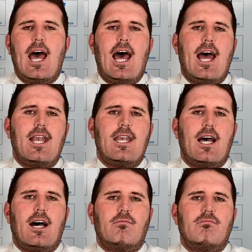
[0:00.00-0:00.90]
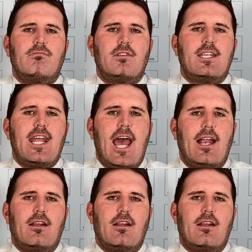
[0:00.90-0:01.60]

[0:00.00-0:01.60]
and the debt